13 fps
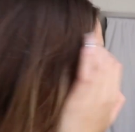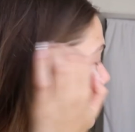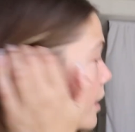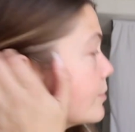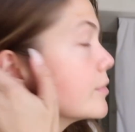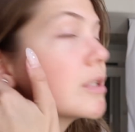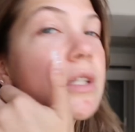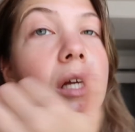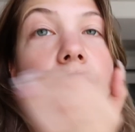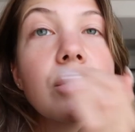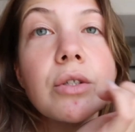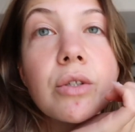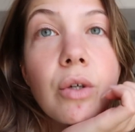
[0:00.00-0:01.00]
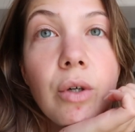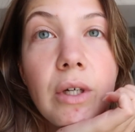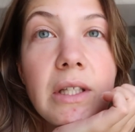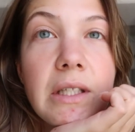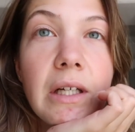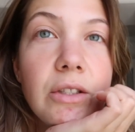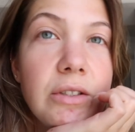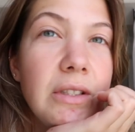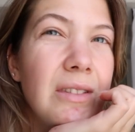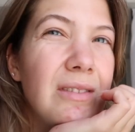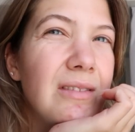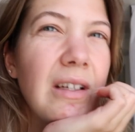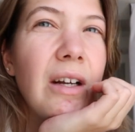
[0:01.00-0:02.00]
I'm such a sook. It's
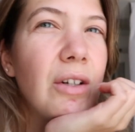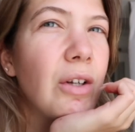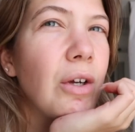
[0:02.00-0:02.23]
actually, I don't